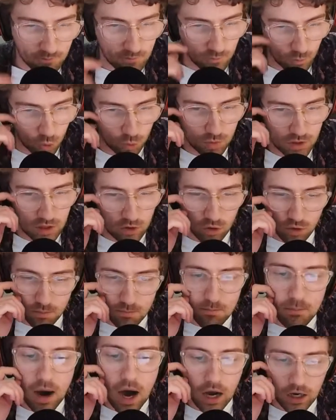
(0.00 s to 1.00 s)
would be a
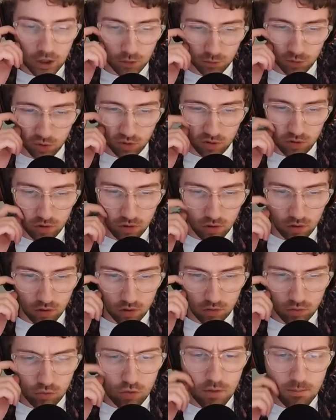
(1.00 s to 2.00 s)
remarkable
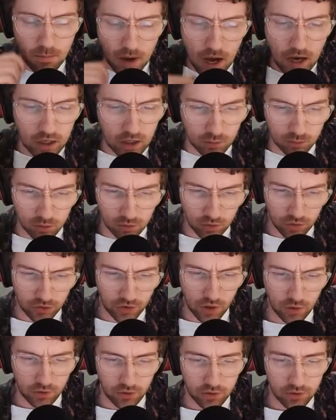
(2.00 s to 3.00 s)

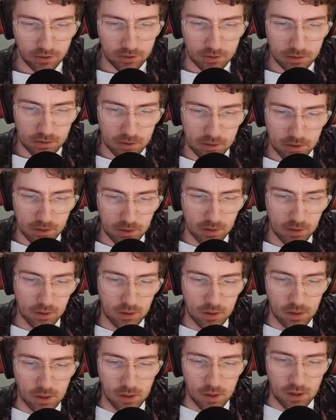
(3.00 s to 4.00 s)
result.
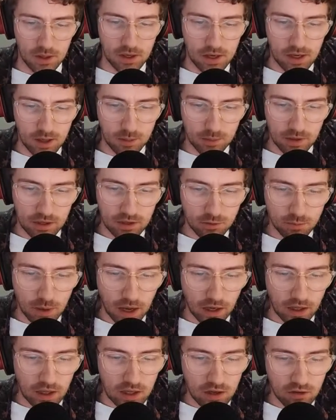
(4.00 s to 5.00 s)
And it's
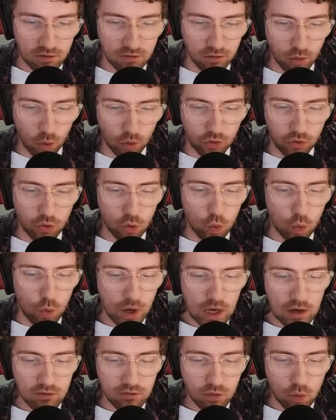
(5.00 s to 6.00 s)
backing a 4-2
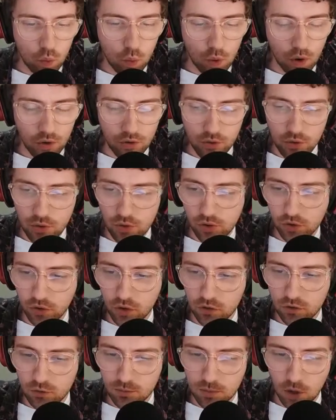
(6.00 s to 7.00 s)
win for Wanderers
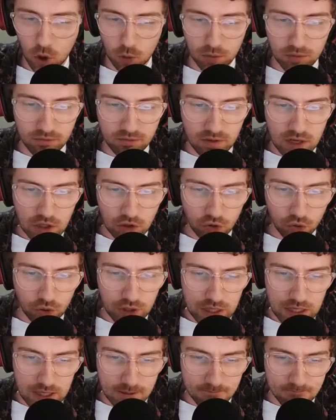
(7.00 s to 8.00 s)
over Melbourne
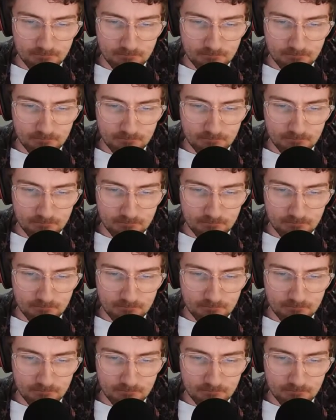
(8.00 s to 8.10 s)
Victory.